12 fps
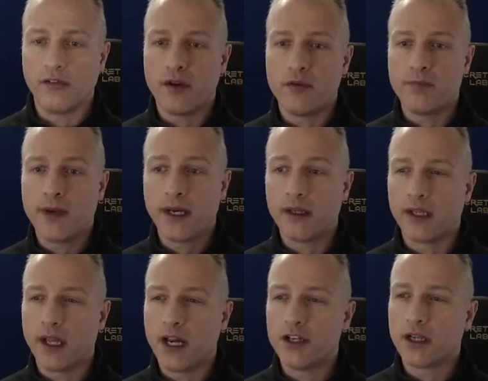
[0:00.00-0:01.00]
I'm back in the
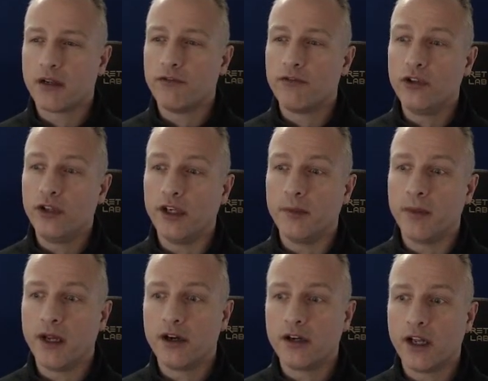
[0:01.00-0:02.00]
garage, I am fully
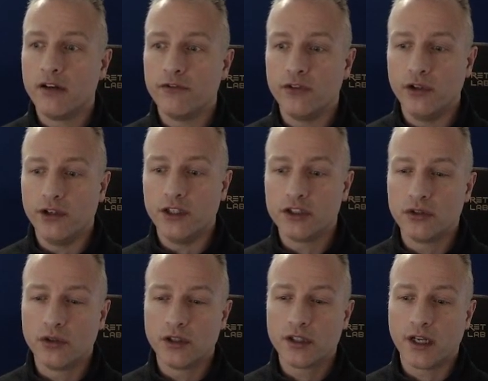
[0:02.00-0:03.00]
repaired and fully
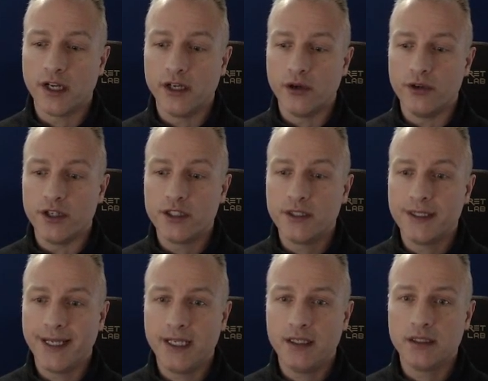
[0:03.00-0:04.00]
restored. I now
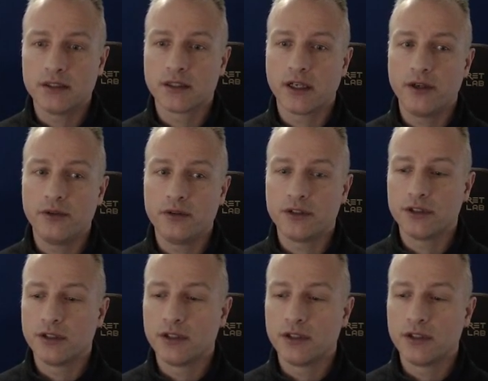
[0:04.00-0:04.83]
retain the scout,